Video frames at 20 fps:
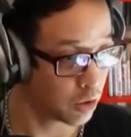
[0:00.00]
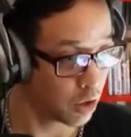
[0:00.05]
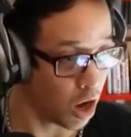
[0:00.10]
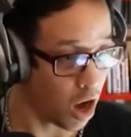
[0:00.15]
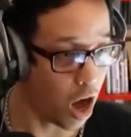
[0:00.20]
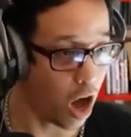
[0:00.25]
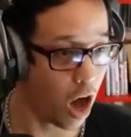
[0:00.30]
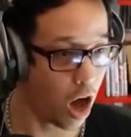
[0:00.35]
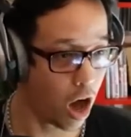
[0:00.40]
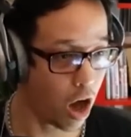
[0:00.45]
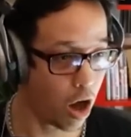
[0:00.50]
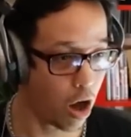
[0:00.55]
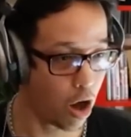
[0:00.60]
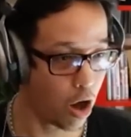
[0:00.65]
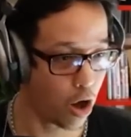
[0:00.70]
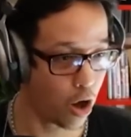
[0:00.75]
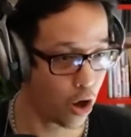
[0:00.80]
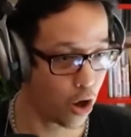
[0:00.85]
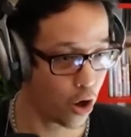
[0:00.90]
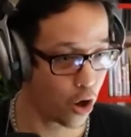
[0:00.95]
now
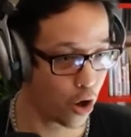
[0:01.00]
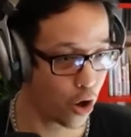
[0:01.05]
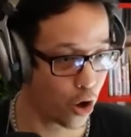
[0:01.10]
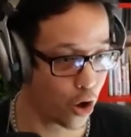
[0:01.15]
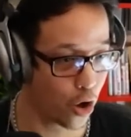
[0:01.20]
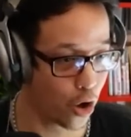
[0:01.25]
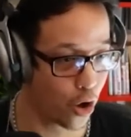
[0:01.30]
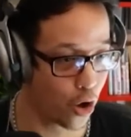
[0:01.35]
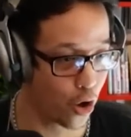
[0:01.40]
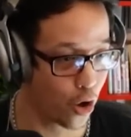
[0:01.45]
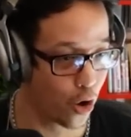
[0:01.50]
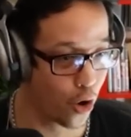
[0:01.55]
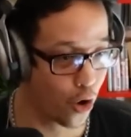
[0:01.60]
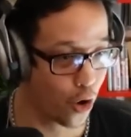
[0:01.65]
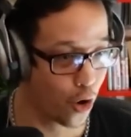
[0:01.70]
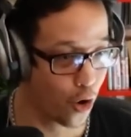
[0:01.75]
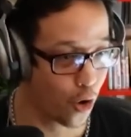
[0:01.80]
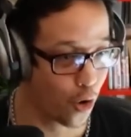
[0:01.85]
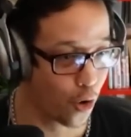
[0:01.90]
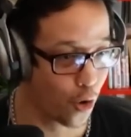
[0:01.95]
oh!
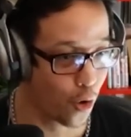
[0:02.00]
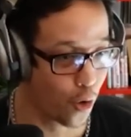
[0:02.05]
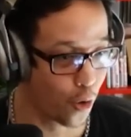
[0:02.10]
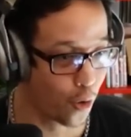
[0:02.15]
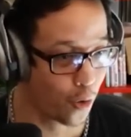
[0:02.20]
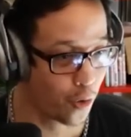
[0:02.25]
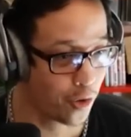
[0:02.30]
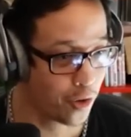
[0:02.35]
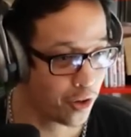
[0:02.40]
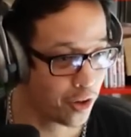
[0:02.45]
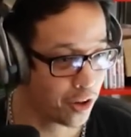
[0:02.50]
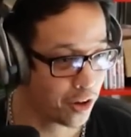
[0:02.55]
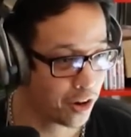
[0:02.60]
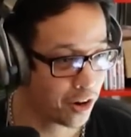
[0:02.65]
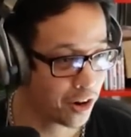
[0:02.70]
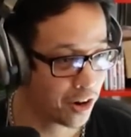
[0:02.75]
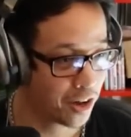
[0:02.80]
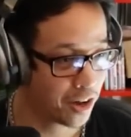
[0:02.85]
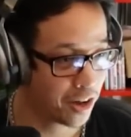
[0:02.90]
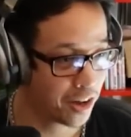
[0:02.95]
Nice,
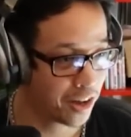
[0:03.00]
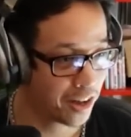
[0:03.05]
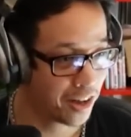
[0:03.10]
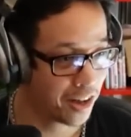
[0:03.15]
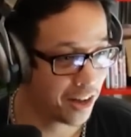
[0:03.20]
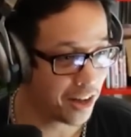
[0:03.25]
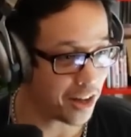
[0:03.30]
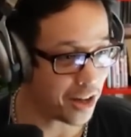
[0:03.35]
oh! nice! Let's go.